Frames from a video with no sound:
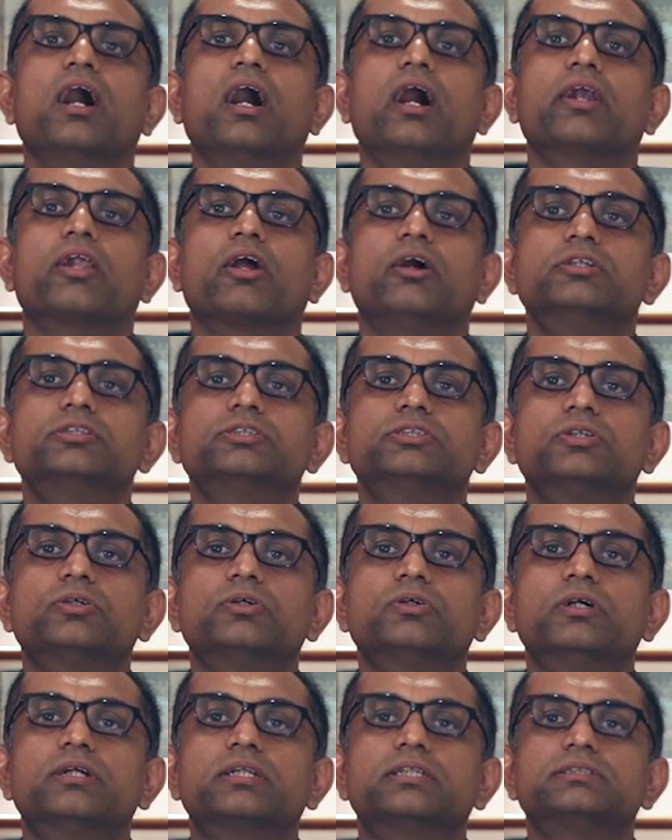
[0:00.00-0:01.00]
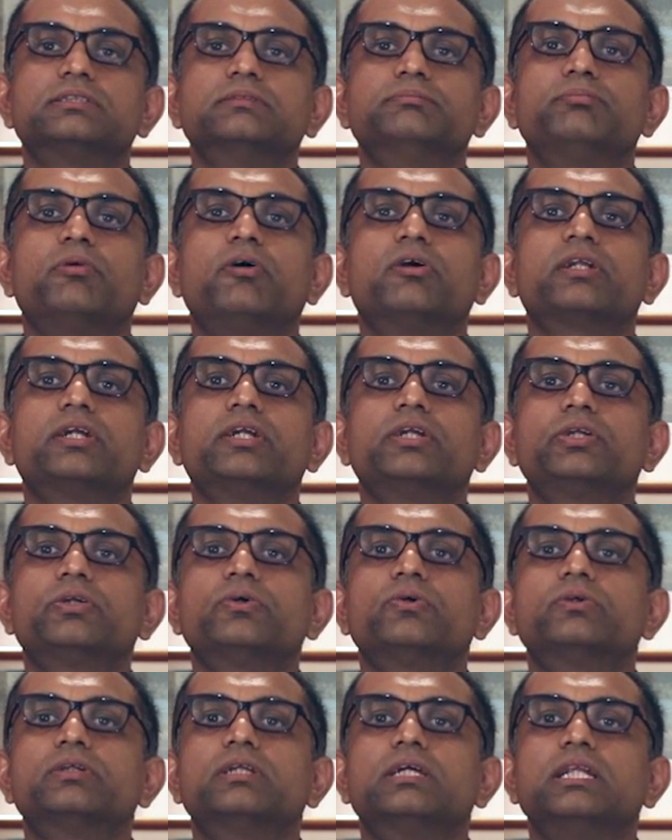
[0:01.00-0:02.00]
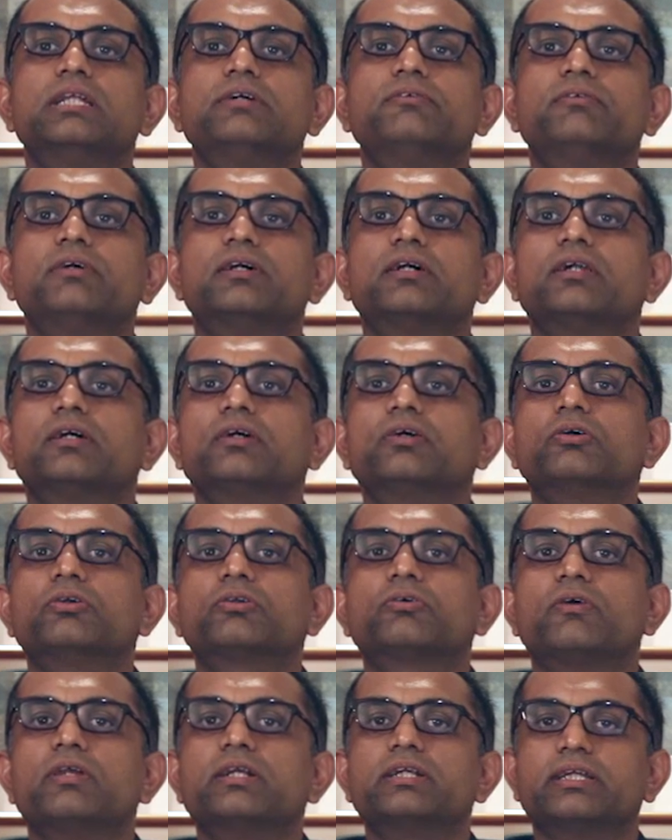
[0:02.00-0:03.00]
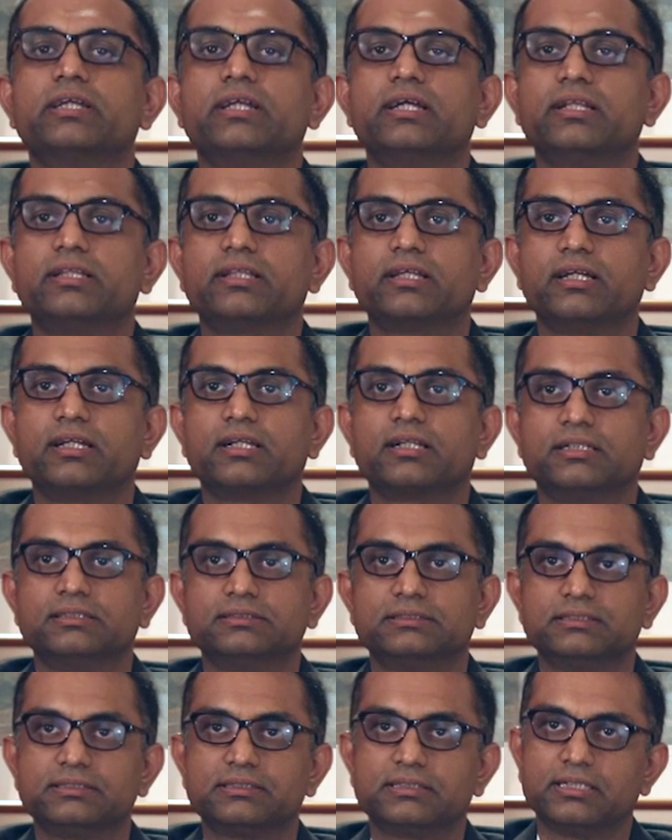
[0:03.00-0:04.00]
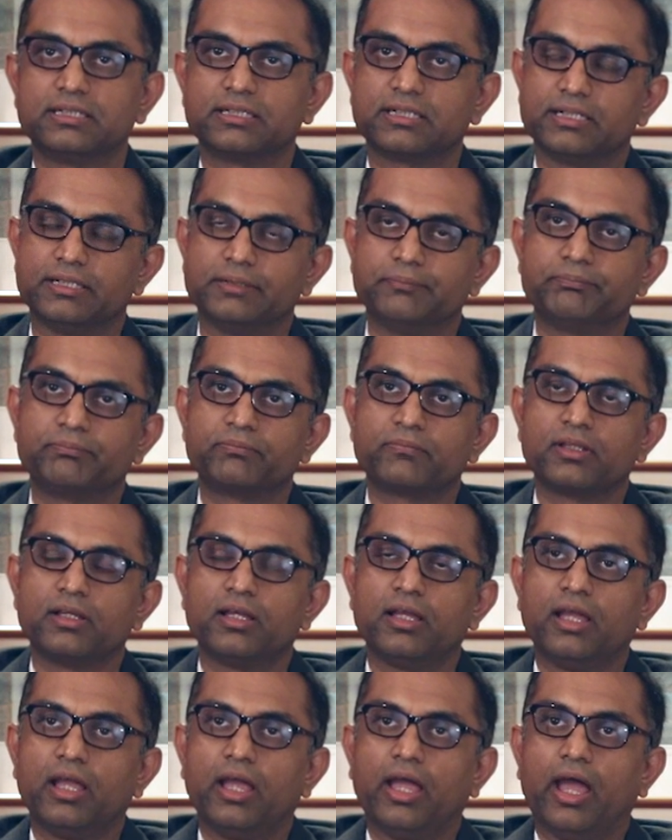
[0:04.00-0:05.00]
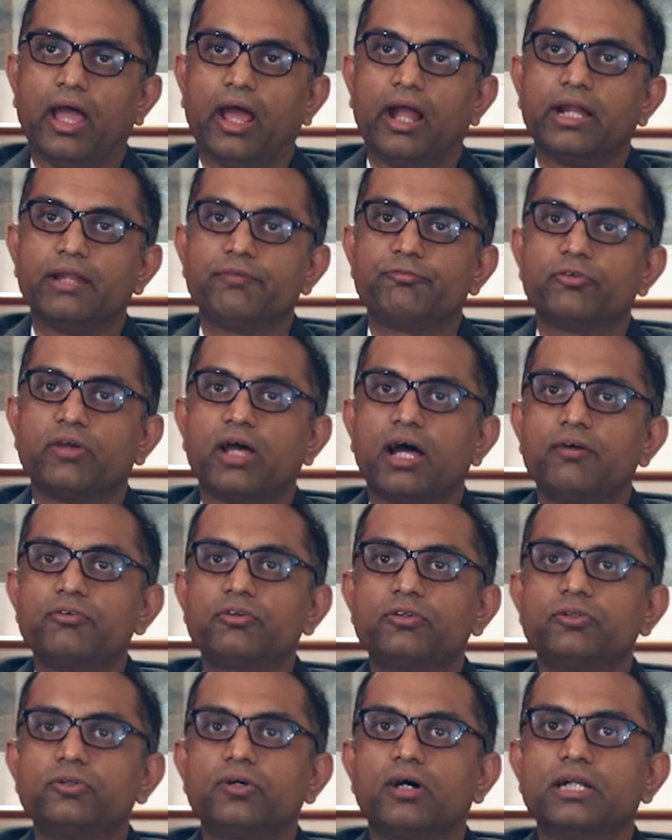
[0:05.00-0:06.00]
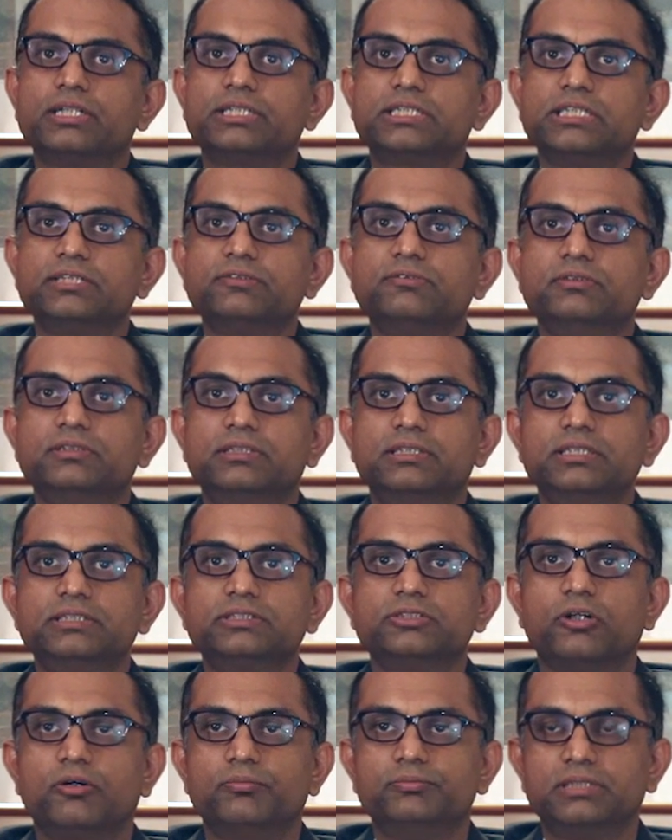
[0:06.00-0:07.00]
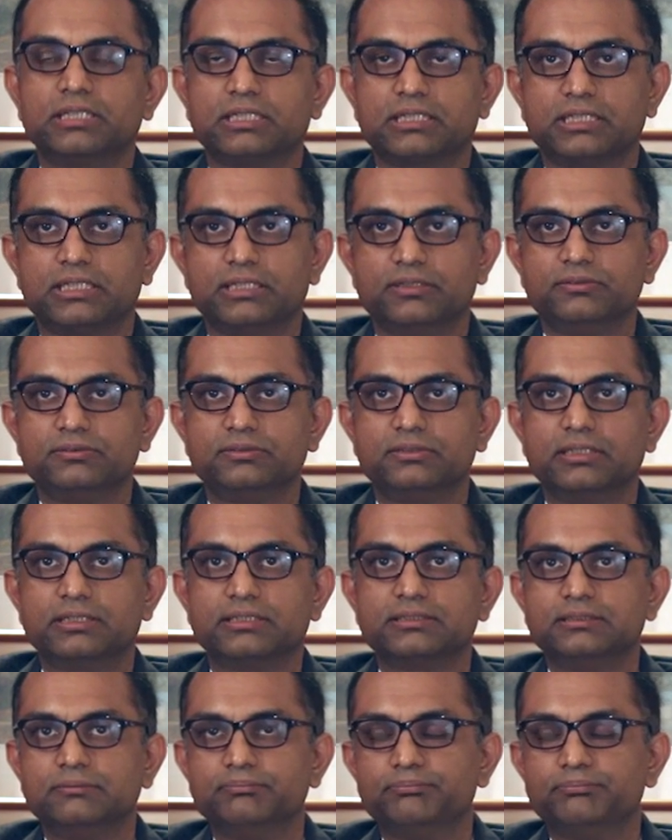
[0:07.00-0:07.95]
And also, it is important to deliver good quality healthcare consistently. And if you have to achieve these objectives, it is